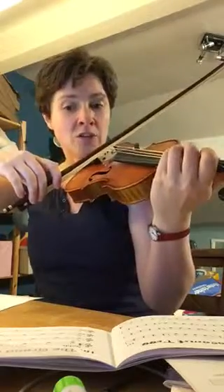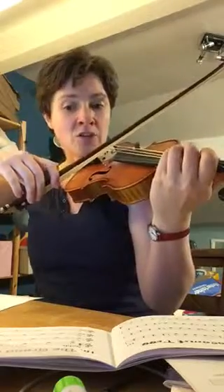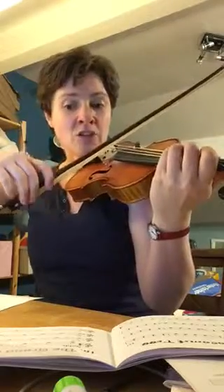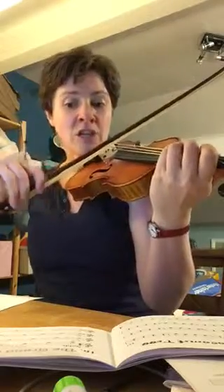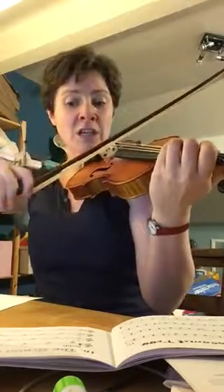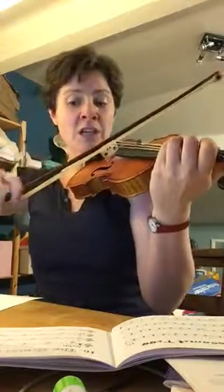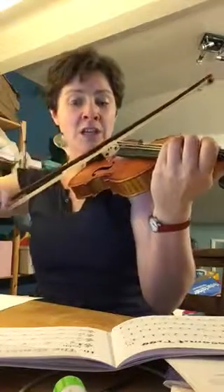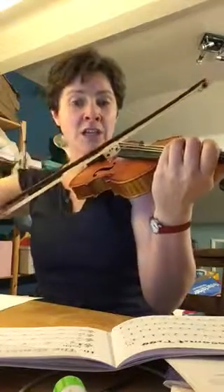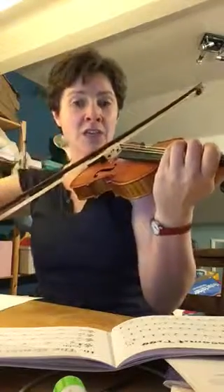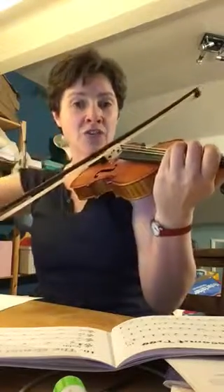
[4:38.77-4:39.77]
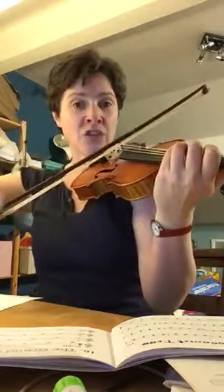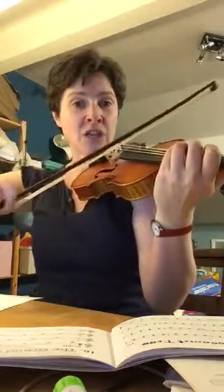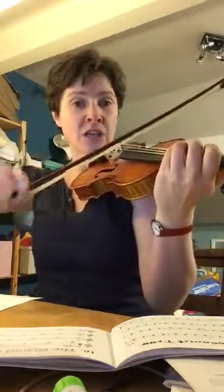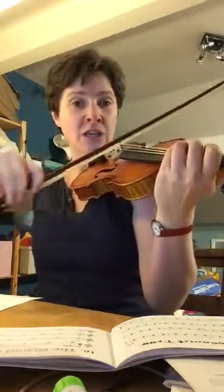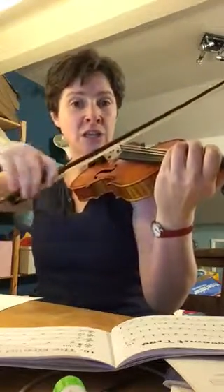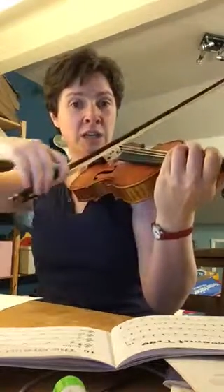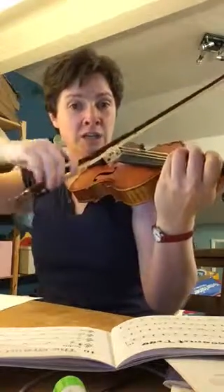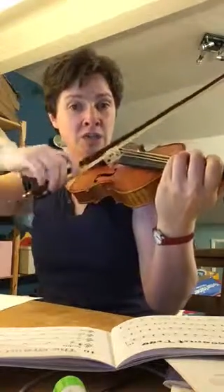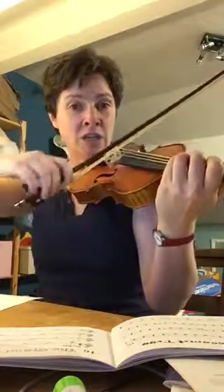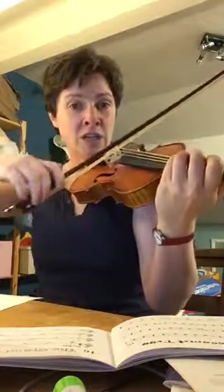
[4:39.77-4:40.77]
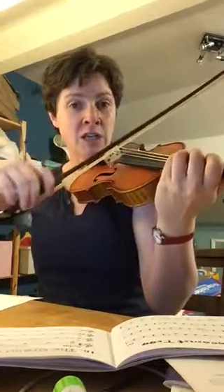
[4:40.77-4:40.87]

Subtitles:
G, G, G,